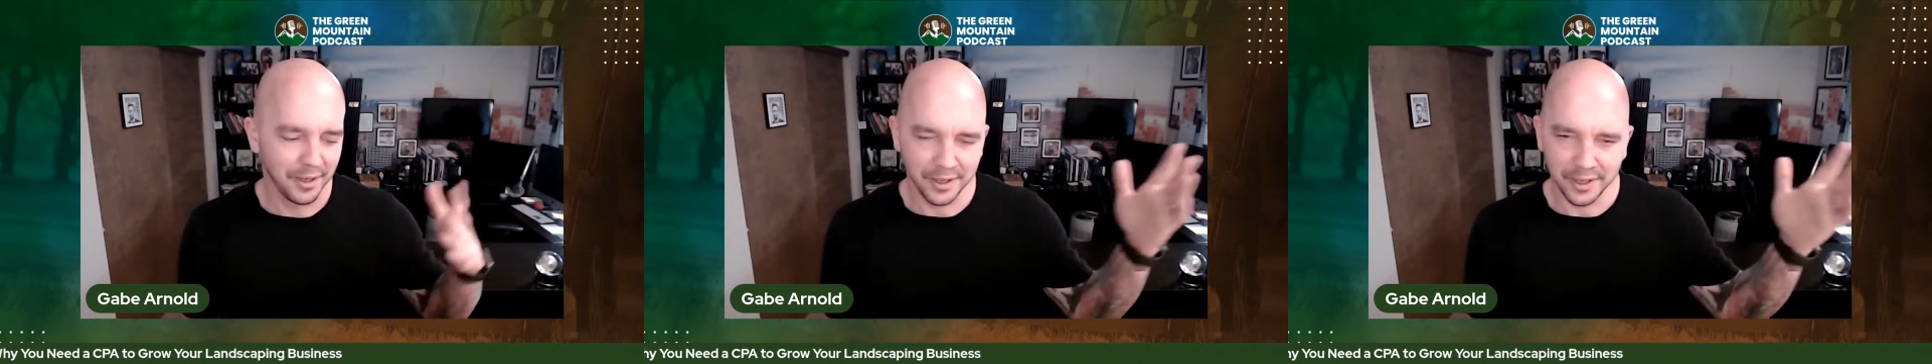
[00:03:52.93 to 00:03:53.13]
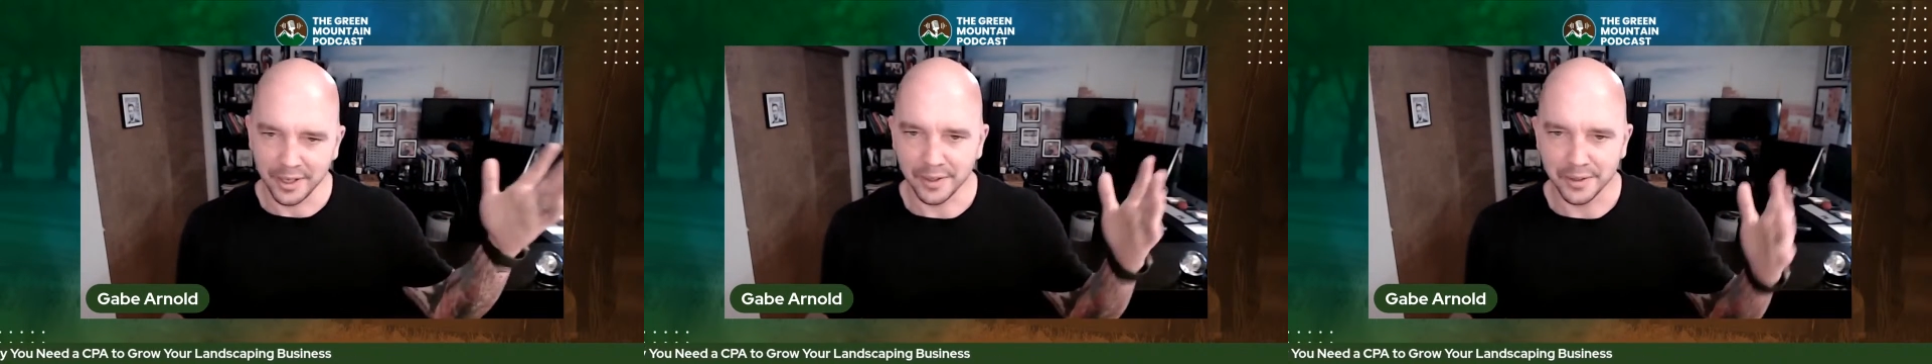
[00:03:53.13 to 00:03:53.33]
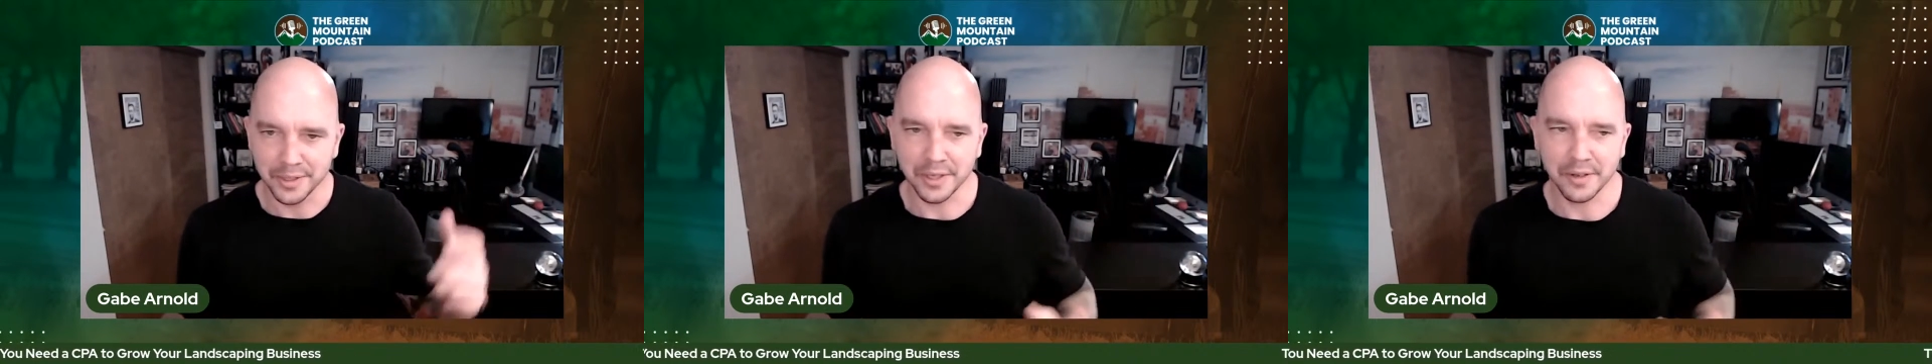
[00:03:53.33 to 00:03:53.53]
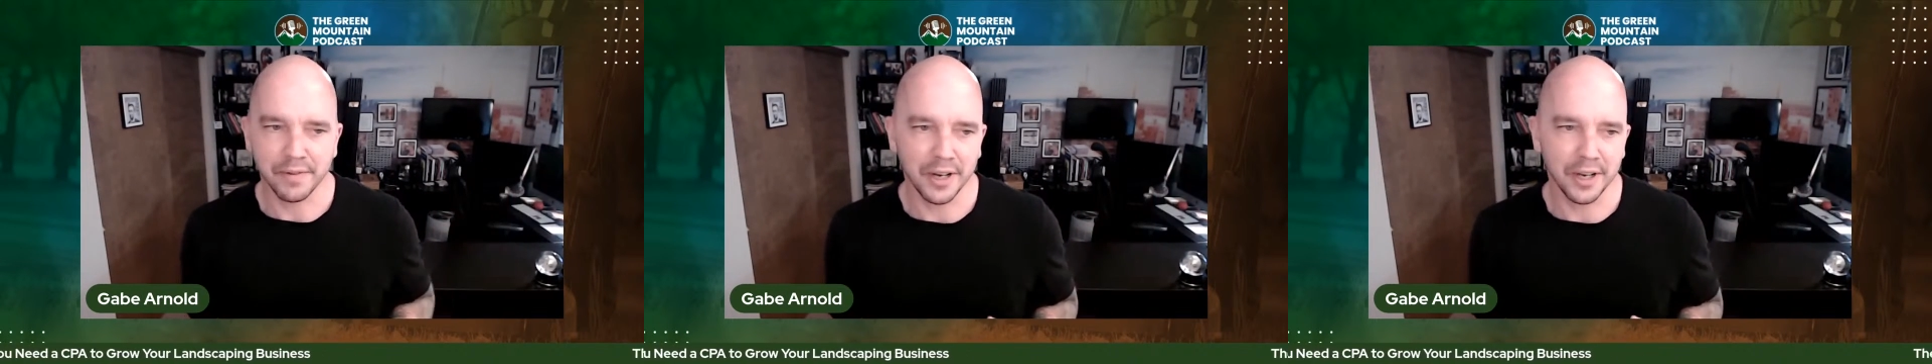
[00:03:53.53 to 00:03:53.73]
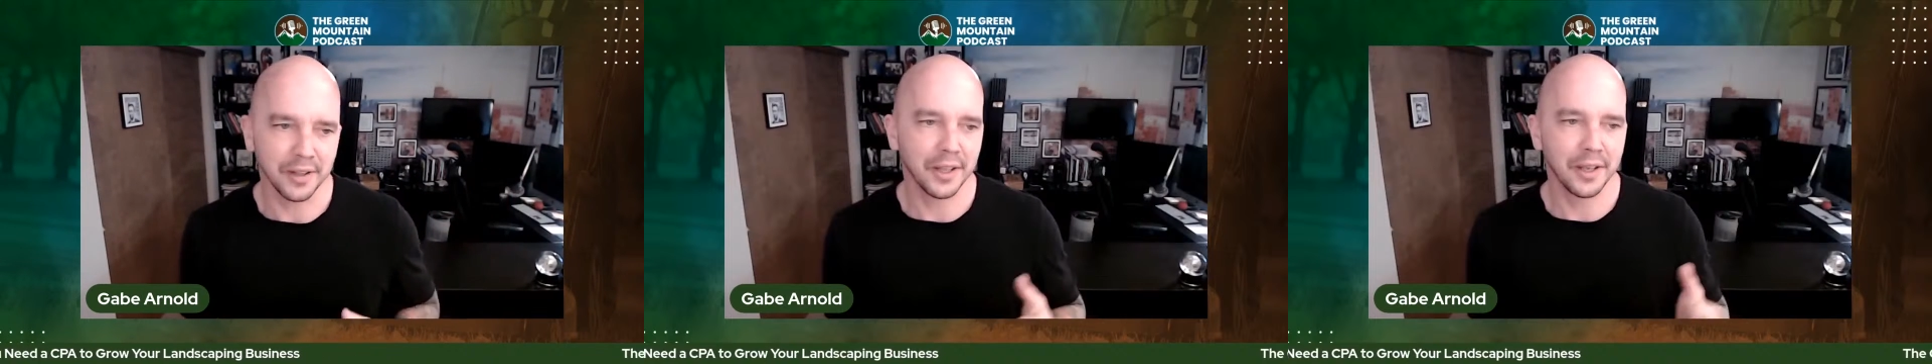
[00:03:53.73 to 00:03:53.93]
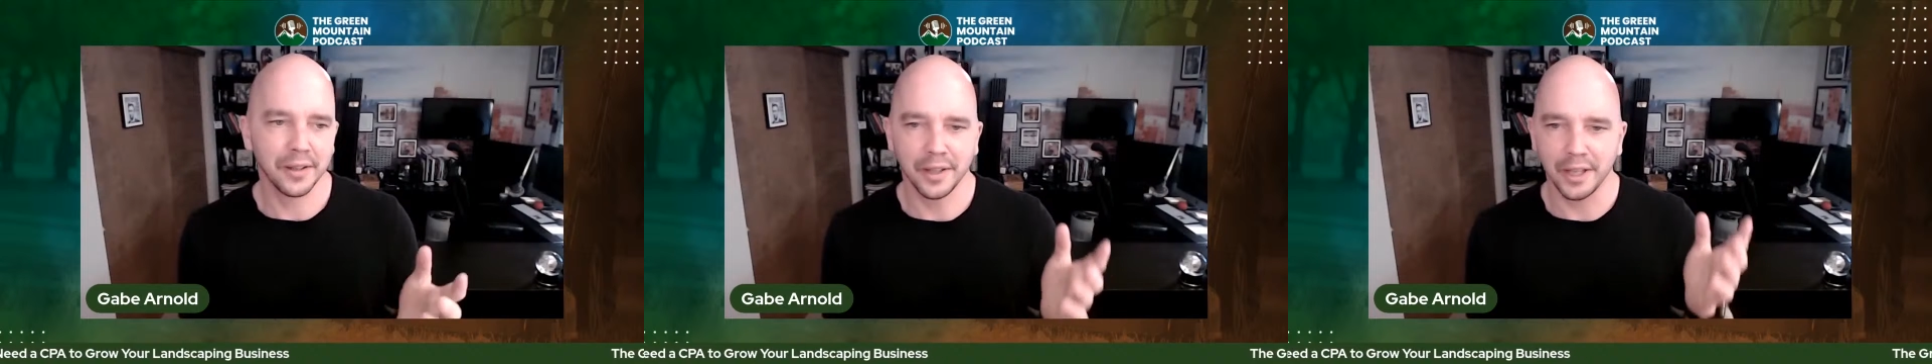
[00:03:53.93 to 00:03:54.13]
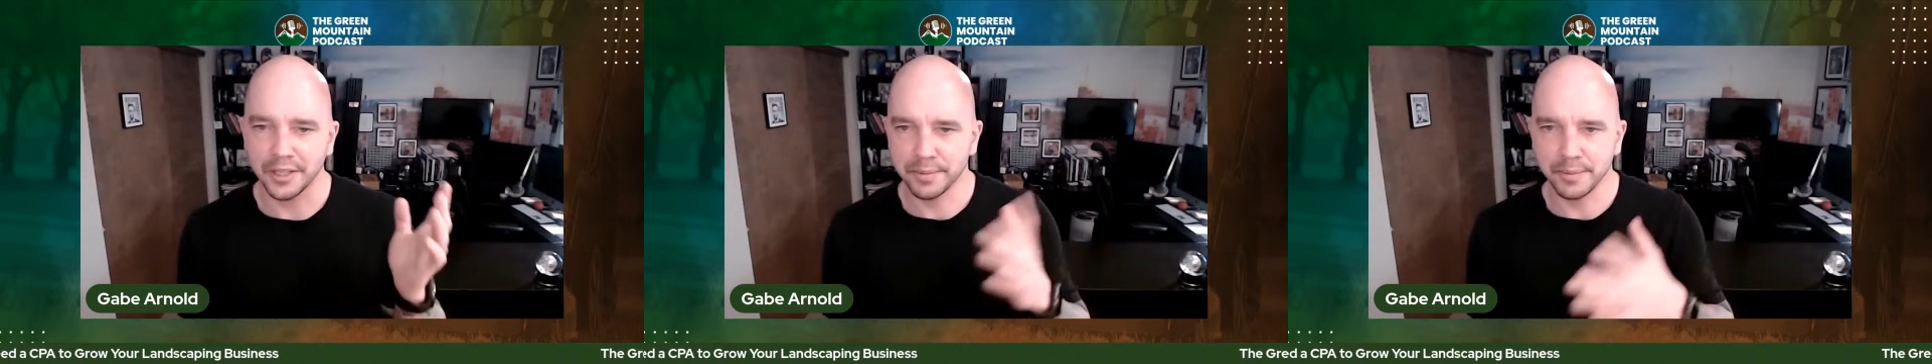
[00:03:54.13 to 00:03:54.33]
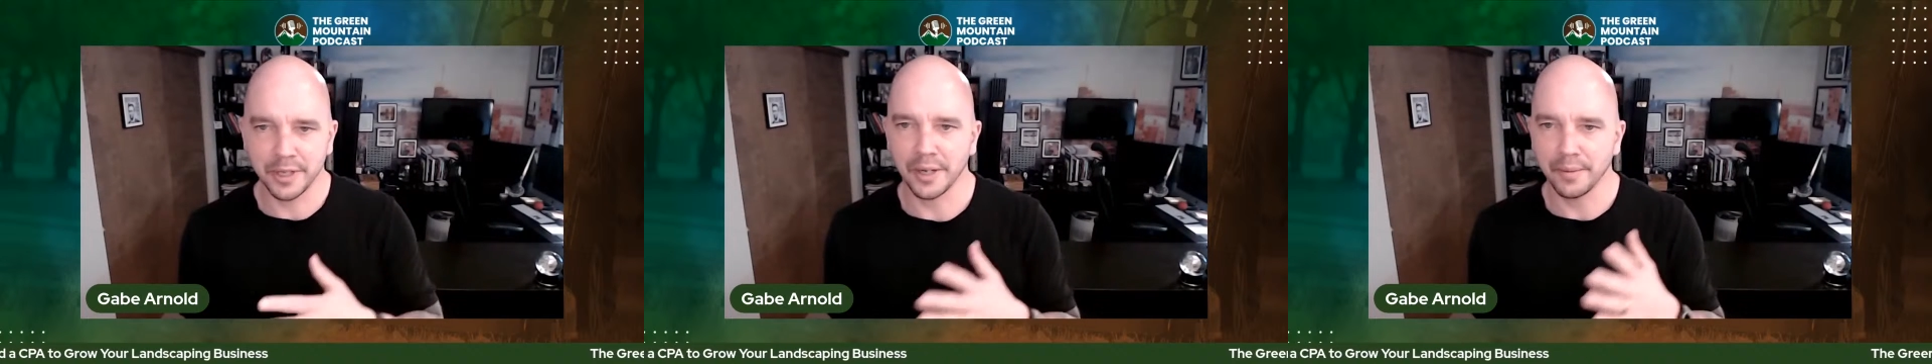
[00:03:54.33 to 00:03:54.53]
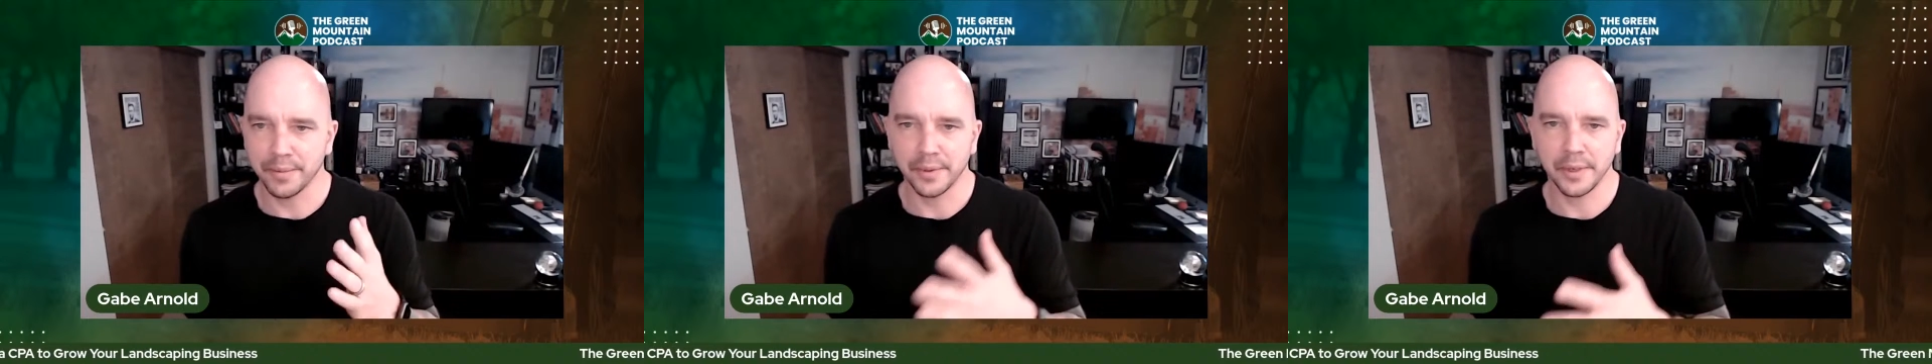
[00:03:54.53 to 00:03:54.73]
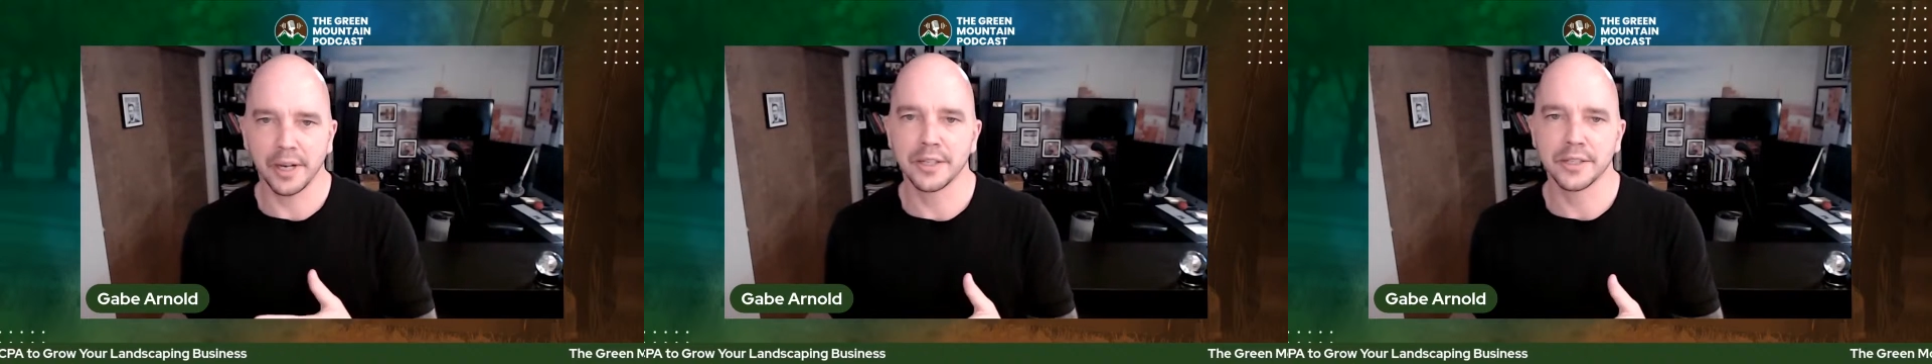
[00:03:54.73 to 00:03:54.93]
to your friend, let's meet up
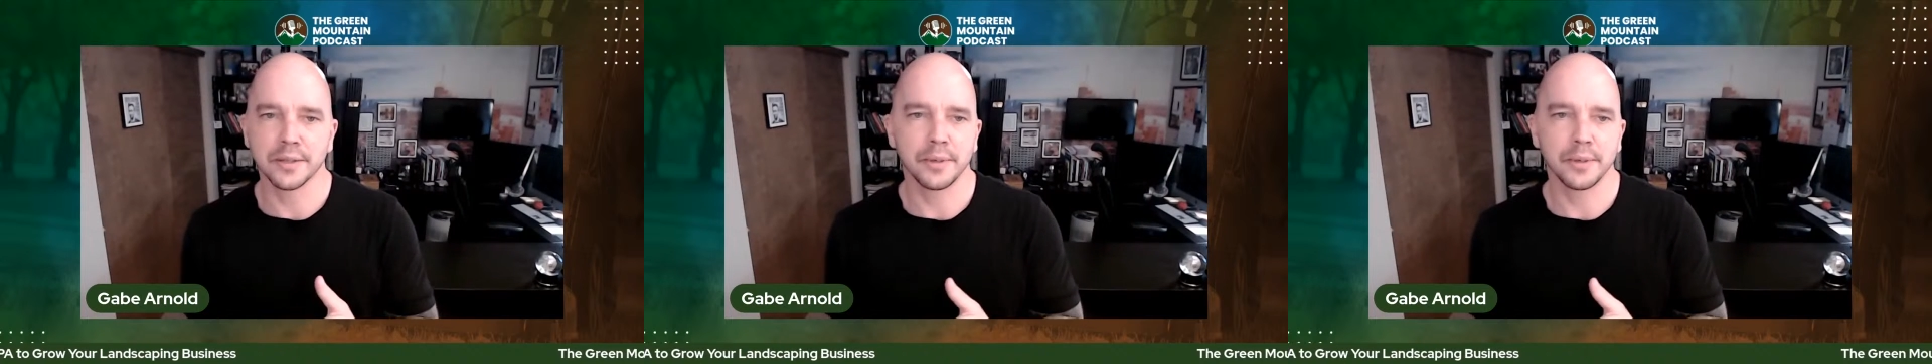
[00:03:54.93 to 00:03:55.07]
3 days